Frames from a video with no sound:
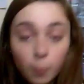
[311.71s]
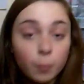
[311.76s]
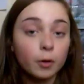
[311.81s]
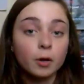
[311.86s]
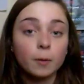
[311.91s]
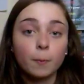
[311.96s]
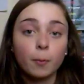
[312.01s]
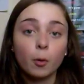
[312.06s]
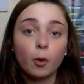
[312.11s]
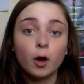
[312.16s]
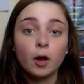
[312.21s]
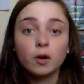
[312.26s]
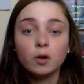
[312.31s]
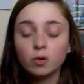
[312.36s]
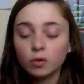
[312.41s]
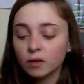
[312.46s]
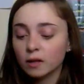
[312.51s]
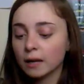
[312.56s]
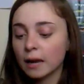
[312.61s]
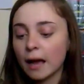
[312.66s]
I'm going to put
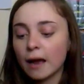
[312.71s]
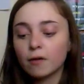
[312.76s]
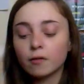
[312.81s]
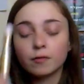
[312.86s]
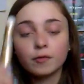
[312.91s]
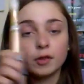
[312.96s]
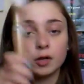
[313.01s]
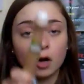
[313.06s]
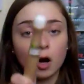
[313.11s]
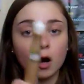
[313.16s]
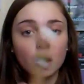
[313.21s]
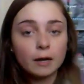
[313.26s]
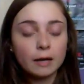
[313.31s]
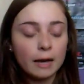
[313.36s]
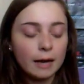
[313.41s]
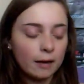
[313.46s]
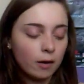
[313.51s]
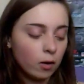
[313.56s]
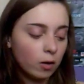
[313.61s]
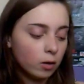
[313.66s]
another layer of the
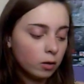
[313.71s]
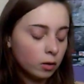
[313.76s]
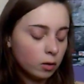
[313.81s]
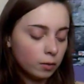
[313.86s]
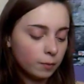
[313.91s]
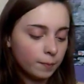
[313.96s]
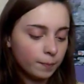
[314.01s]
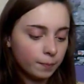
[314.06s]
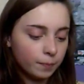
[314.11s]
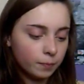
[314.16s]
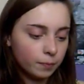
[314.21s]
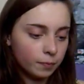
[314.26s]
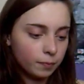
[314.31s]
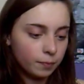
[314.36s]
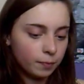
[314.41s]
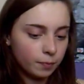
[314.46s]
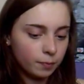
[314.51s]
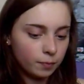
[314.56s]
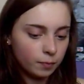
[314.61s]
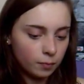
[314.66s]
Garnier on,
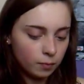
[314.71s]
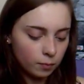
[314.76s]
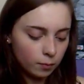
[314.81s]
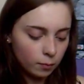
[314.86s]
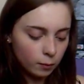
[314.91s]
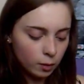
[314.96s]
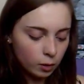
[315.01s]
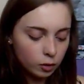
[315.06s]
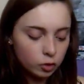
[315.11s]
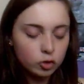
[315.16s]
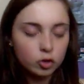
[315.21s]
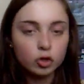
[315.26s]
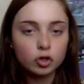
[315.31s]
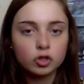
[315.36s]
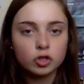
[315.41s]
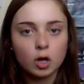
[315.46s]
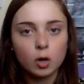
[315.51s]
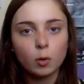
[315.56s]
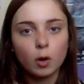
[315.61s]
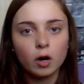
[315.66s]

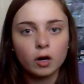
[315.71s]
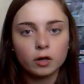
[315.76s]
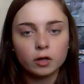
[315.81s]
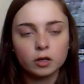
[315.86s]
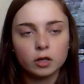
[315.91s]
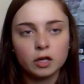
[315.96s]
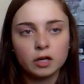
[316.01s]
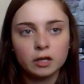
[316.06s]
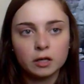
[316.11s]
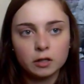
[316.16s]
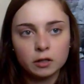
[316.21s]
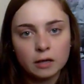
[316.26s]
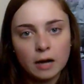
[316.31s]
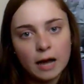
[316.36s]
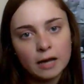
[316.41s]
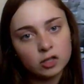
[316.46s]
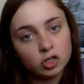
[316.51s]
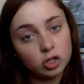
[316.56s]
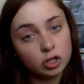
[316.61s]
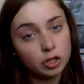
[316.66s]
just so you can
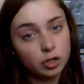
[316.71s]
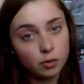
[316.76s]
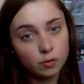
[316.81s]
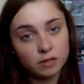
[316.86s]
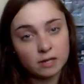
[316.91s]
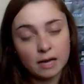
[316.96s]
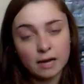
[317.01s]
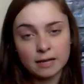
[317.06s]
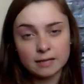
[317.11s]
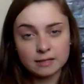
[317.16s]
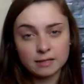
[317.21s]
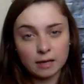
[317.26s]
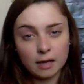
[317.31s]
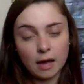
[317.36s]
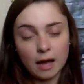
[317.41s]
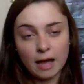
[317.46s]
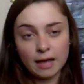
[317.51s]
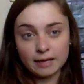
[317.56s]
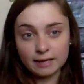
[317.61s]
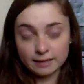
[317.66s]
actually use it as
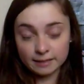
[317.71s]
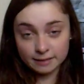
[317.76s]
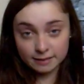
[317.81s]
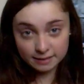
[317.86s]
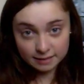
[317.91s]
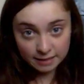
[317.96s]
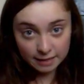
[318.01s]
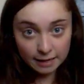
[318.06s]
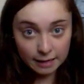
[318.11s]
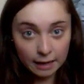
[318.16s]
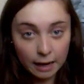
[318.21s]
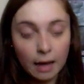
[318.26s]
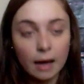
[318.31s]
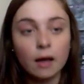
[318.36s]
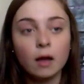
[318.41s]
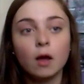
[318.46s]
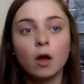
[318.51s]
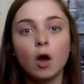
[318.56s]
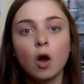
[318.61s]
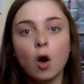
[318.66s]
a
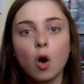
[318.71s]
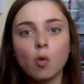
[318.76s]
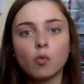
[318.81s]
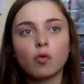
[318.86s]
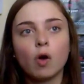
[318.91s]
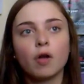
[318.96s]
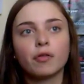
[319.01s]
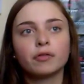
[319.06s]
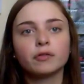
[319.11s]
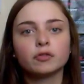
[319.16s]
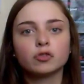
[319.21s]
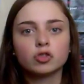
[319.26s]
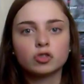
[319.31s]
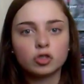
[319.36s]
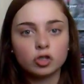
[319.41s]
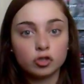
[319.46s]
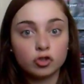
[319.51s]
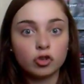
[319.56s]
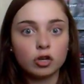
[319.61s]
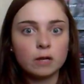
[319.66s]
concealer rather than
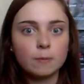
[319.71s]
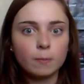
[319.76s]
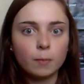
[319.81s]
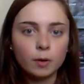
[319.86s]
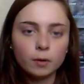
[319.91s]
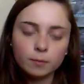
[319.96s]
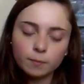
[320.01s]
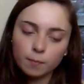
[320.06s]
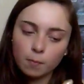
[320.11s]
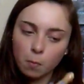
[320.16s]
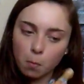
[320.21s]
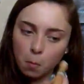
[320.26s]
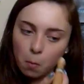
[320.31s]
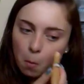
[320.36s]
just a treatment,